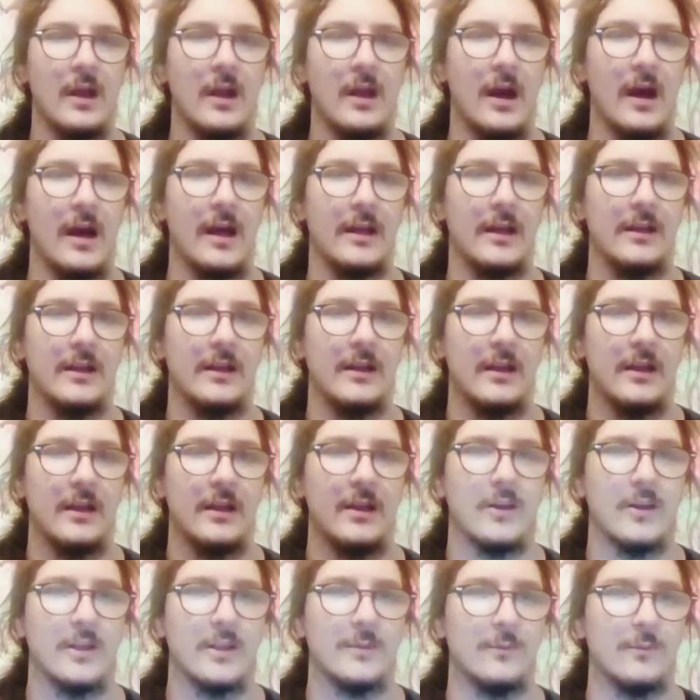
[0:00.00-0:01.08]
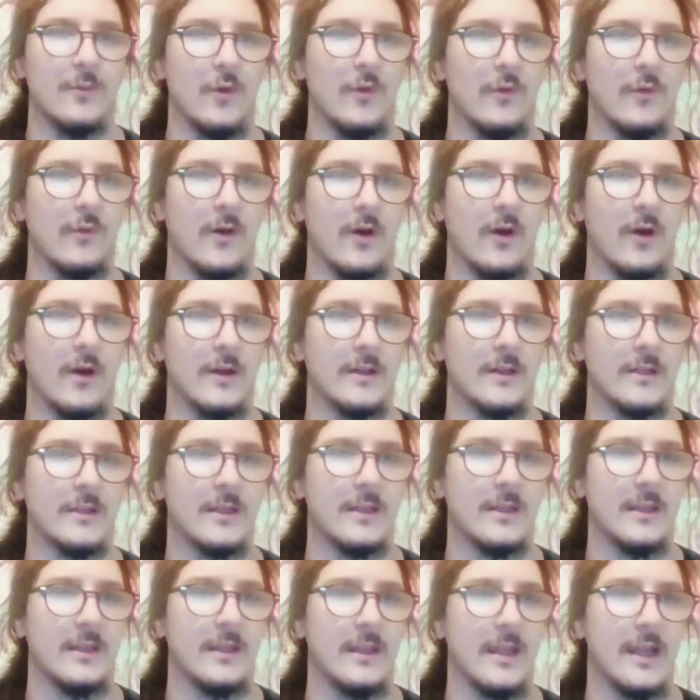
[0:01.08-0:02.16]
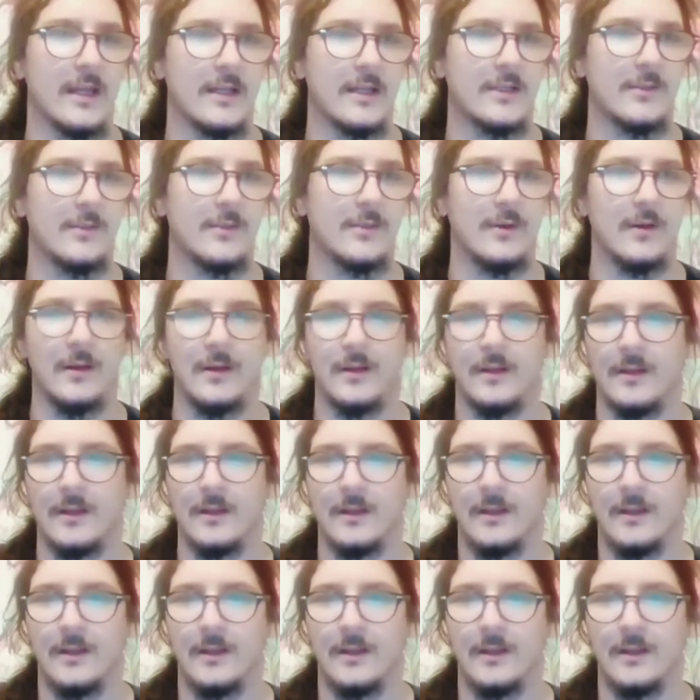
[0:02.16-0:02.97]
All right, let's move on to the next one.